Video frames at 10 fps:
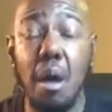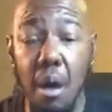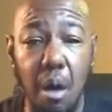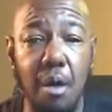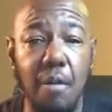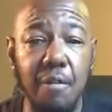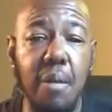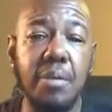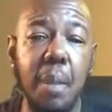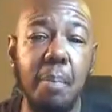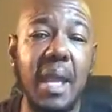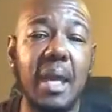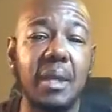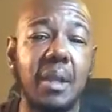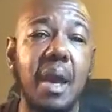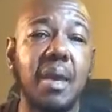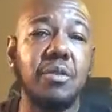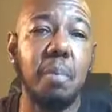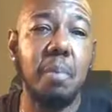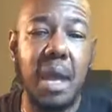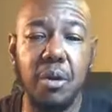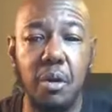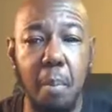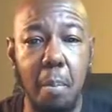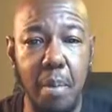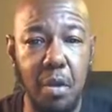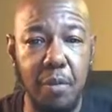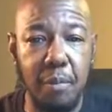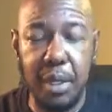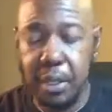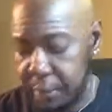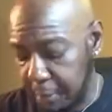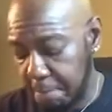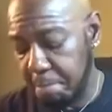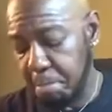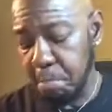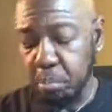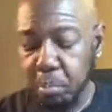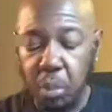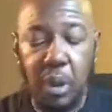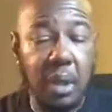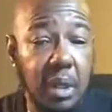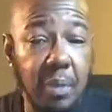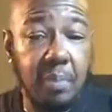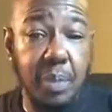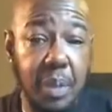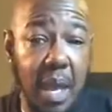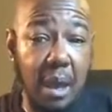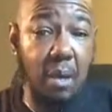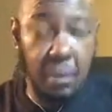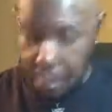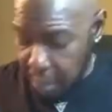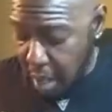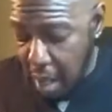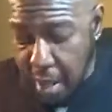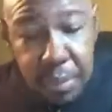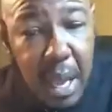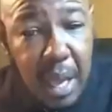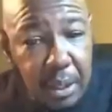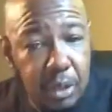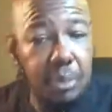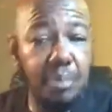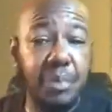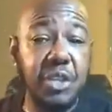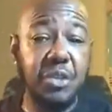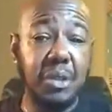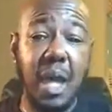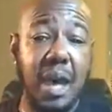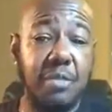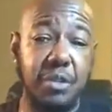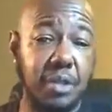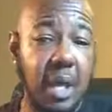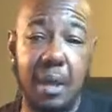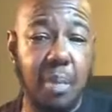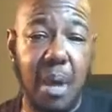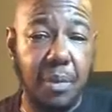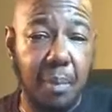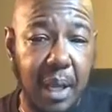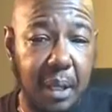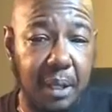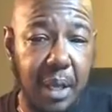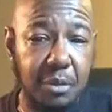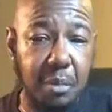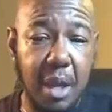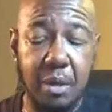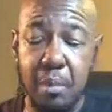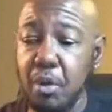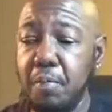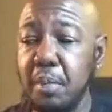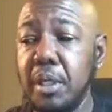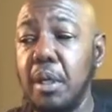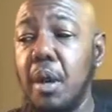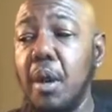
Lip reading: of the Black Lives Matter movement. Now, this live is not about the Black Lives Matter movement,